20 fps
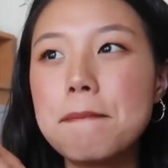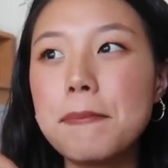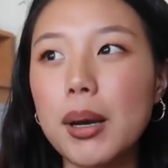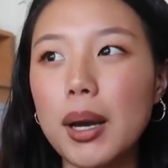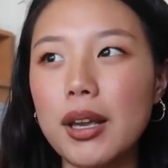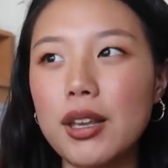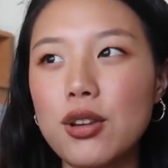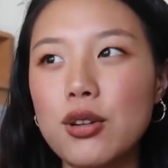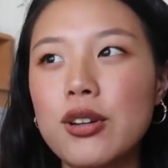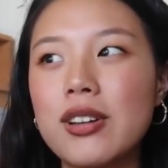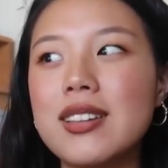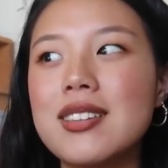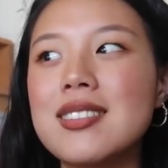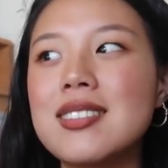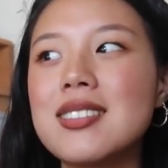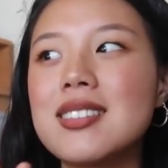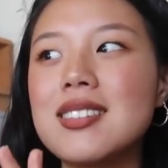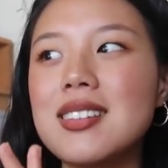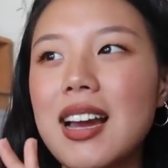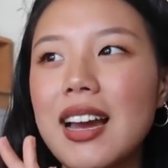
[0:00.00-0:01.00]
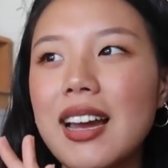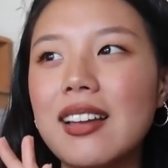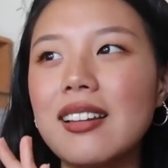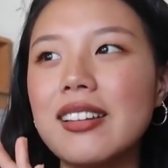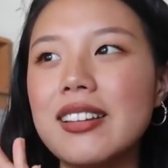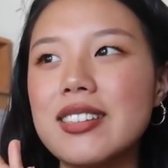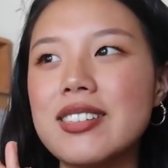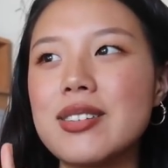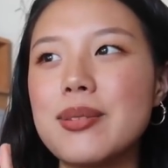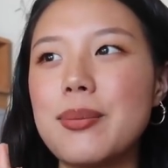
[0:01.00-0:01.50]
but you could
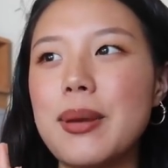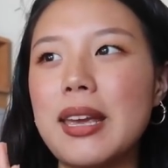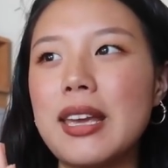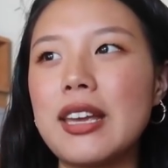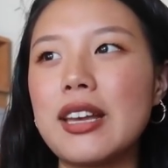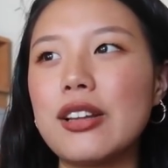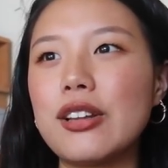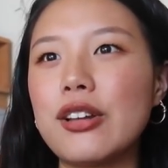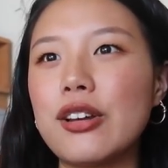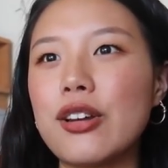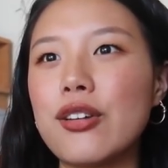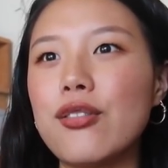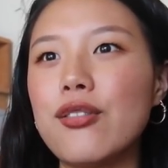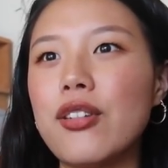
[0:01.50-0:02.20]
style it to make it look